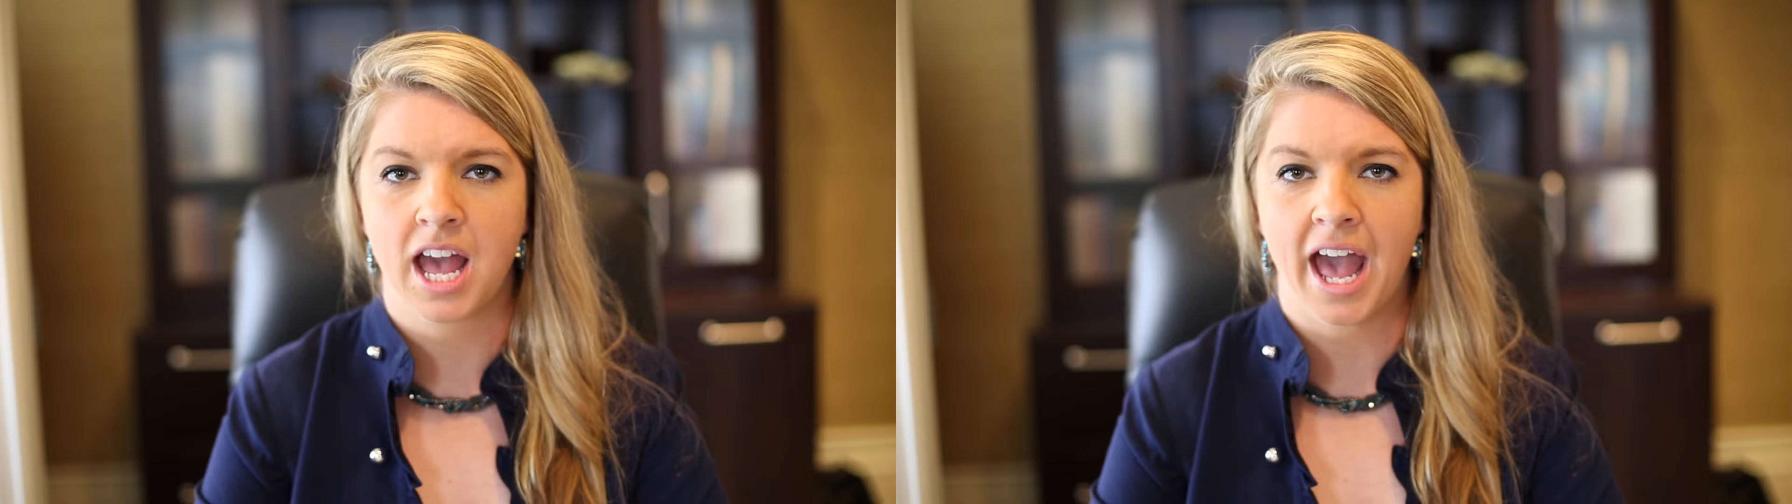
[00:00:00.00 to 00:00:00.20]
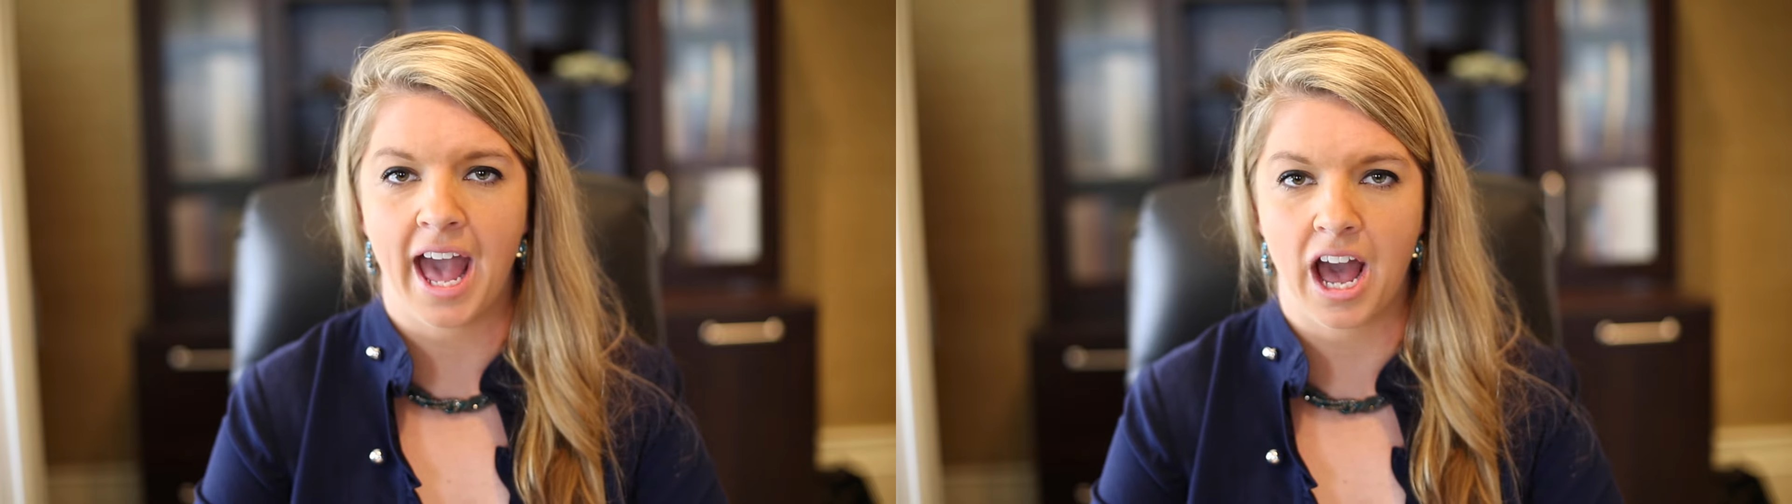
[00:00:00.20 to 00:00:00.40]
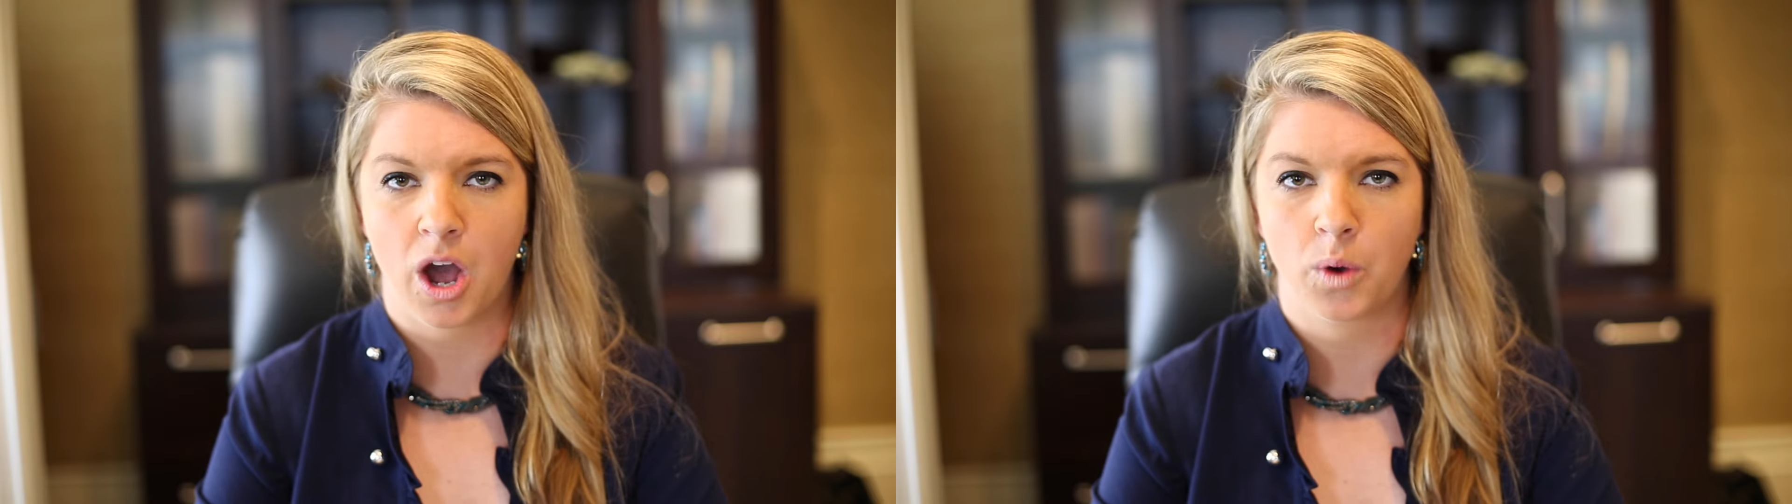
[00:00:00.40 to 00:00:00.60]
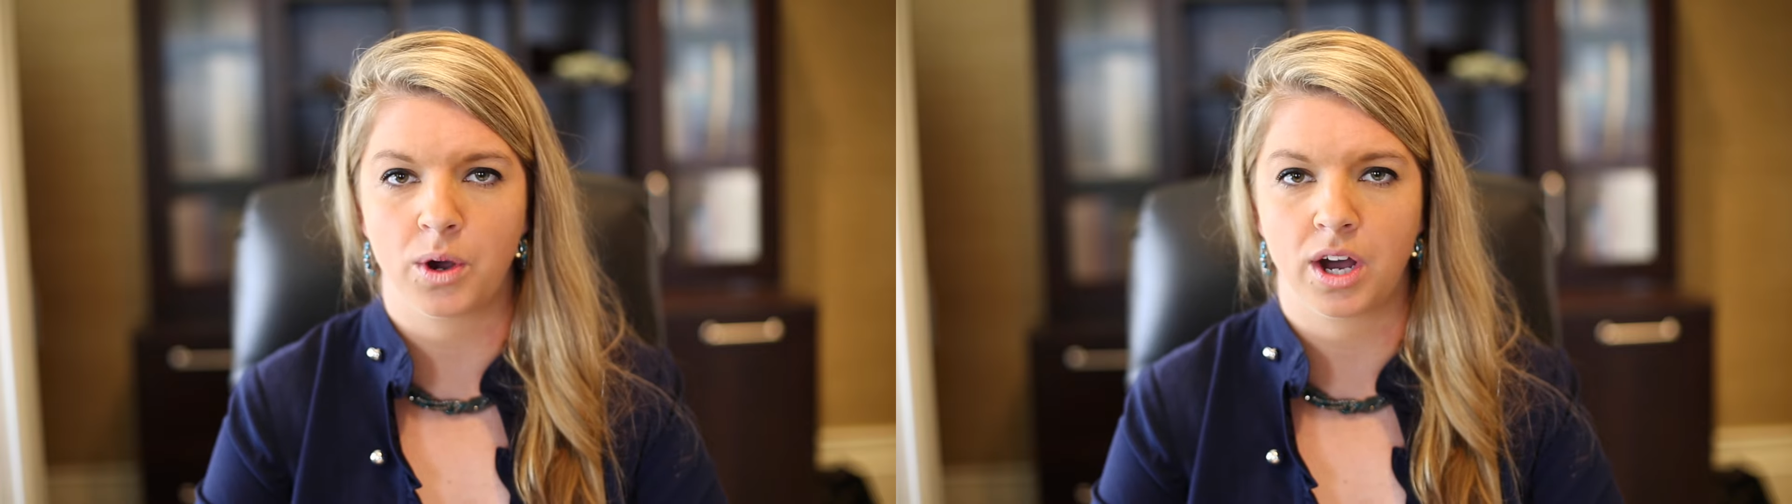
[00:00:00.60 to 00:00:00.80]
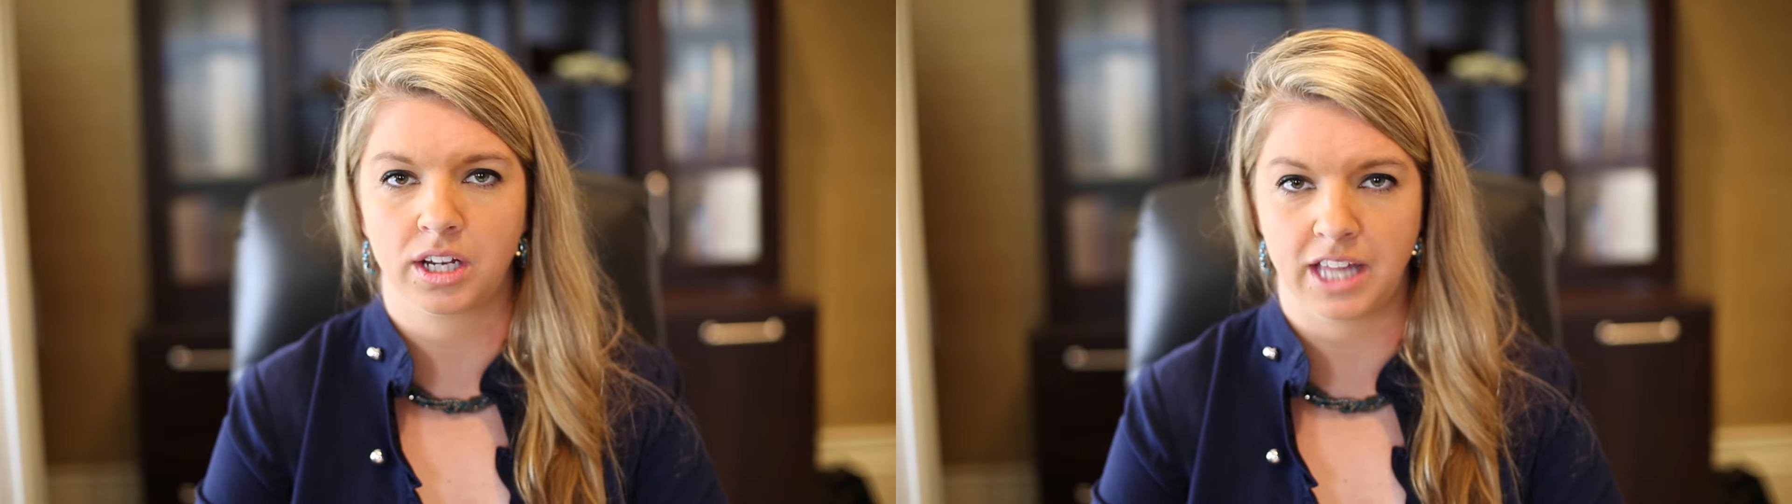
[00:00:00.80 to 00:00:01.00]

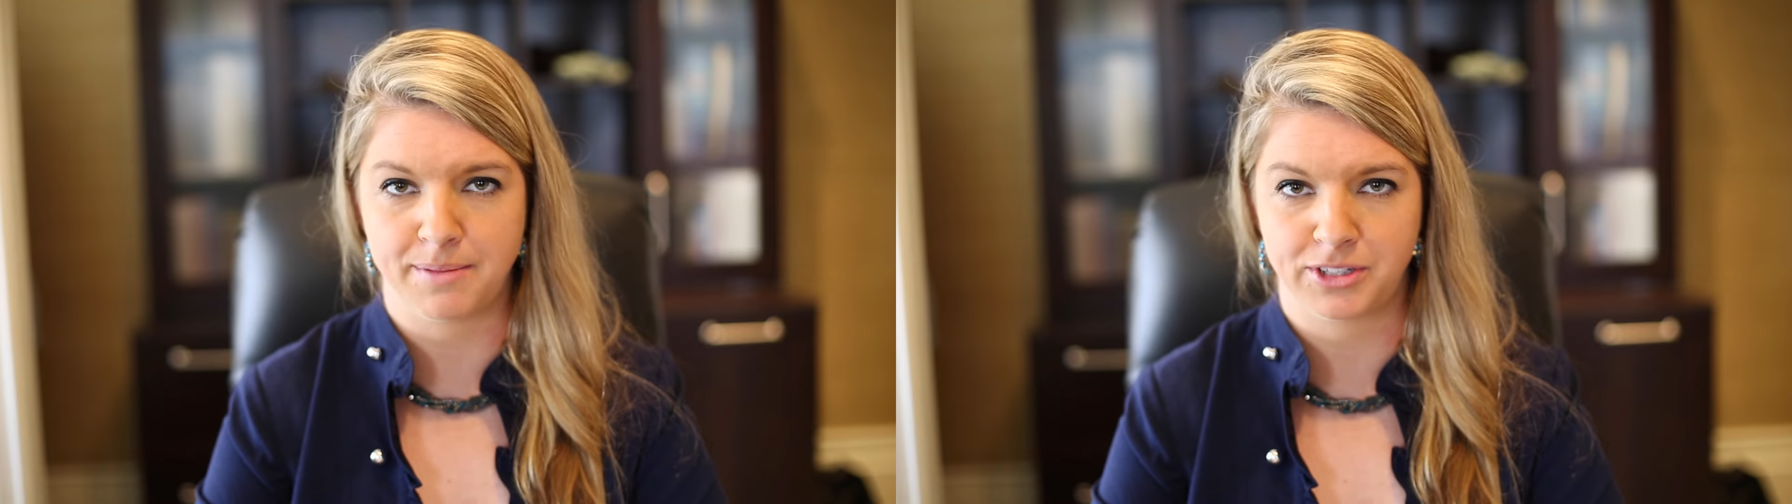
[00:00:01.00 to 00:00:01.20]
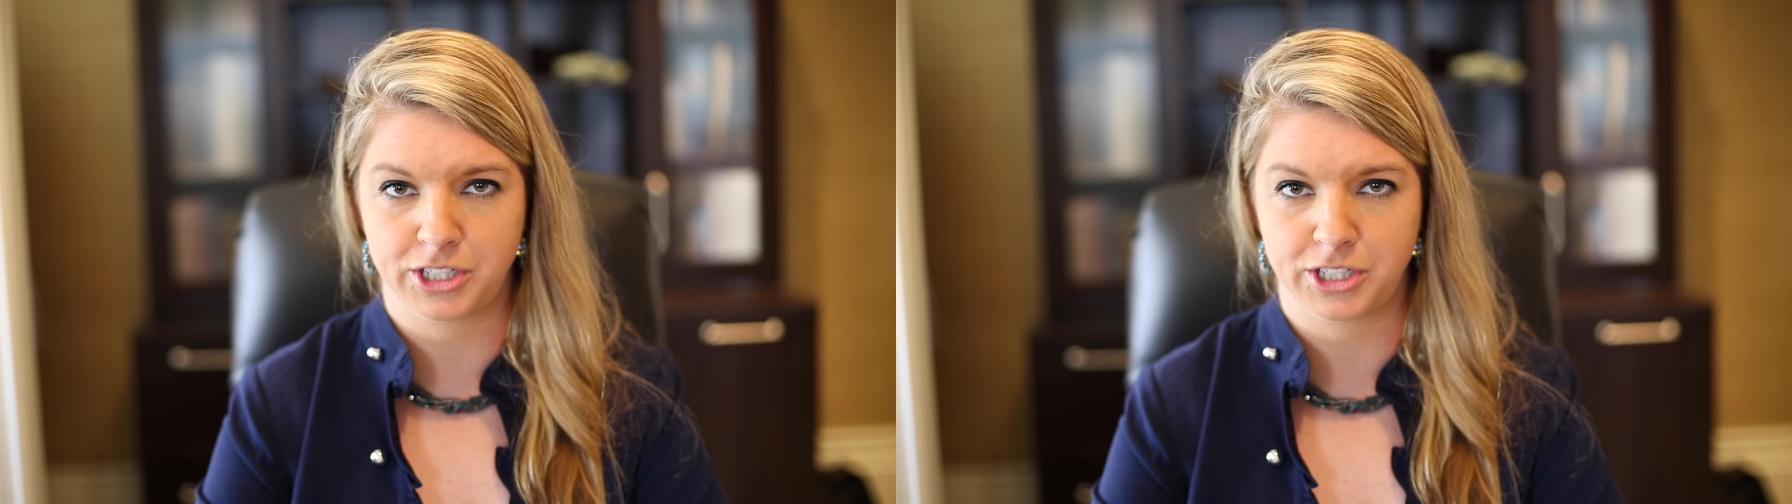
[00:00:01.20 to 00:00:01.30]
how a claim is